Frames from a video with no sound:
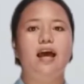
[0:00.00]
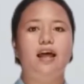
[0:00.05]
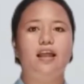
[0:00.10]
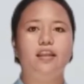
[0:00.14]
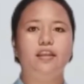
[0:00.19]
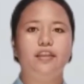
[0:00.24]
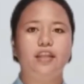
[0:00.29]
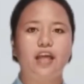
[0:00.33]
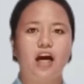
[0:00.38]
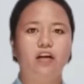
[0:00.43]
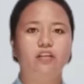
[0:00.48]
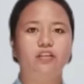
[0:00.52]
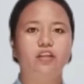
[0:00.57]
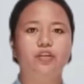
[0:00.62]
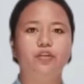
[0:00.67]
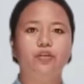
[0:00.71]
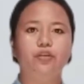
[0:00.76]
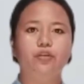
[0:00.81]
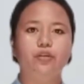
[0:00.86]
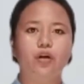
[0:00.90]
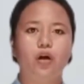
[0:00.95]
And now
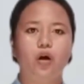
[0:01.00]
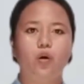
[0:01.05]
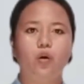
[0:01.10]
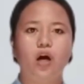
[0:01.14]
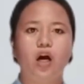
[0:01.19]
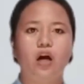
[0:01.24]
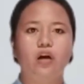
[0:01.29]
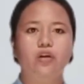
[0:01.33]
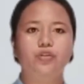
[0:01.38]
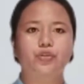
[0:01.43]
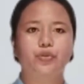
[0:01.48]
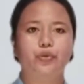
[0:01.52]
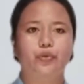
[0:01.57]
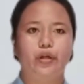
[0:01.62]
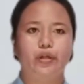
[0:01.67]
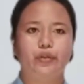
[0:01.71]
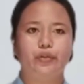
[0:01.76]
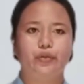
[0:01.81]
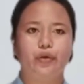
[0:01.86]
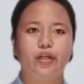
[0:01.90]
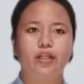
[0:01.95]
that you know how
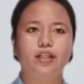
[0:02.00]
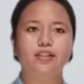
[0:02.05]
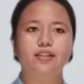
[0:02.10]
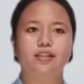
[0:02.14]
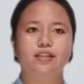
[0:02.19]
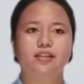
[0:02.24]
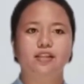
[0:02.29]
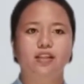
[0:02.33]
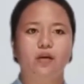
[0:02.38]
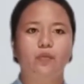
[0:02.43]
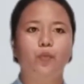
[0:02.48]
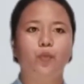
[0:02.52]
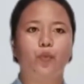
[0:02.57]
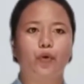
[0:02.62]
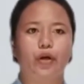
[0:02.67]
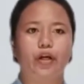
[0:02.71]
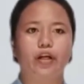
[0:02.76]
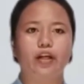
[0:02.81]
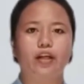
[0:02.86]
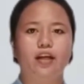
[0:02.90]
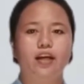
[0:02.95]
circulatory system
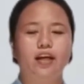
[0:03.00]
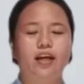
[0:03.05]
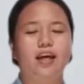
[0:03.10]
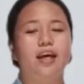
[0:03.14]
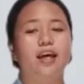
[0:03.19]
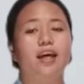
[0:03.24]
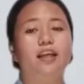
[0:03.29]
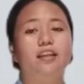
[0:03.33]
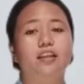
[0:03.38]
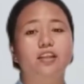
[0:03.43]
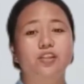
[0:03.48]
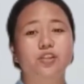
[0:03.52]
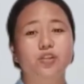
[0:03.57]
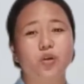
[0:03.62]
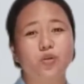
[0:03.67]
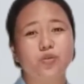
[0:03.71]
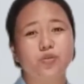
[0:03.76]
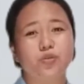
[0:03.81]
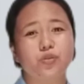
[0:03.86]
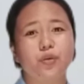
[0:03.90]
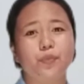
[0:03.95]
works, it is
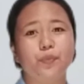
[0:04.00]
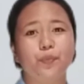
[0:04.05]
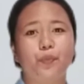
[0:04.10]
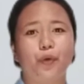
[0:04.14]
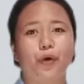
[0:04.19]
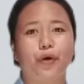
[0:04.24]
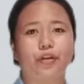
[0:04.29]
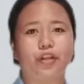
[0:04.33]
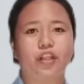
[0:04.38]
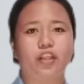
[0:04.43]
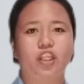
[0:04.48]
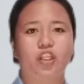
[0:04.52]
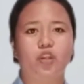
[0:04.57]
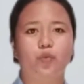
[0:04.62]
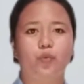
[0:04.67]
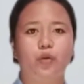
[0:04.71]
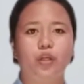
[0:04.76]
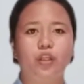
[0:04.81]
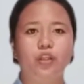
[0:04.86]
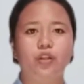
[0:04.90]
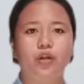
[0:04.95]
also important
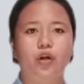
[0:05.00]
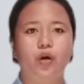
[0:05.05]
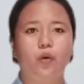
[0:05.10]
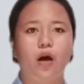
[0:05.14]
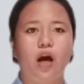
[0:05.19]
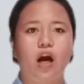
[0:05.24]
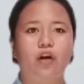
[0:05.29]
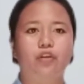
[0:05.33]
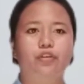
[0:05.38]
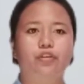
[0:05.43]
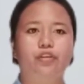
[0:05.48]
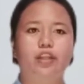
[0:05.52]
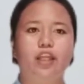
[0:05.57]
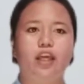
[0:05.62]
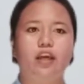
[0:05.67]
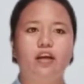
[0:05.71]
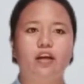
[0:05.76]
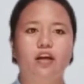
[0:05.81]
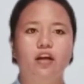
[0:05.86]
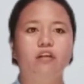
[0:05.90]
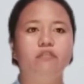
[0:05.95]
that we know how to
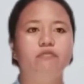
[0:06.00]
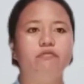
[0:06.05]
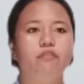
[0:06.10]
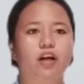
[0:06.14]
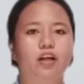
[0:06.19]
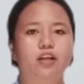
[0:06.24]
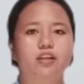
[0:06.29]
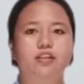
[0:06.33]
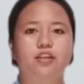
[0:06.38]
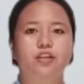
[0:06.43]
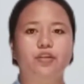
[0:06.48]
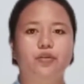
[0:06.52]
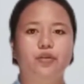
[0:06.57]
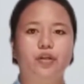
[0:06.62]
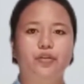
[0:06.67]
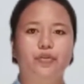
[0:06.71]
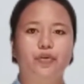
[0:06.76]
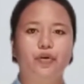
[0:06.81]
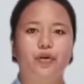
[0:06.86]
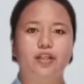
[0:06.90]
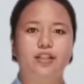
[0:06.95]
take care of our
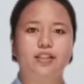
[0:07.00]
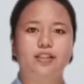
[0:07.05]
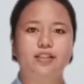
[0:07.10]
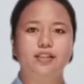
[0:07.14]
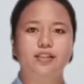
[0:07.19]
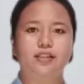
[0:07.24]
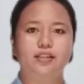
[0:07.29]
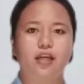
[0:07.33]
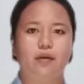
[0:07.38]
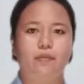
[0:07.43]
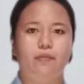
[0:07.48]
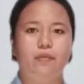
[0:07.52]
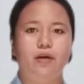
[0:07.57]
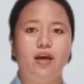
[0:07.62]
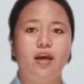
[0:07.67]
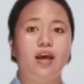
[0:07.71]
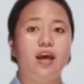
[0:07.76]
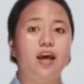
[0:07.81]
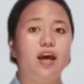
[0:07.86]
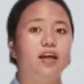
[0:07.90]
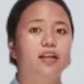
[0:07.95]
circulatory system
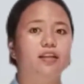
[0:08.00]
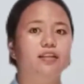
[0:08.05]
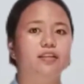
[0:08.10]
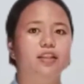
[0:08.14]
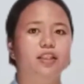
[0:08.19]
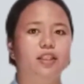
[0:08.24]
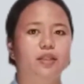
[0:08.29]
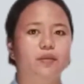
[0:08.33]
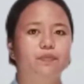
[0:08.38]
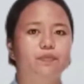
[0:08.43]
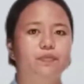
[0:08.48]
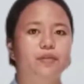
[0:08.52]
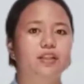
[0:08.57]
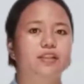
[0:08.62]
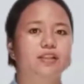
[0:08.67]
and keep the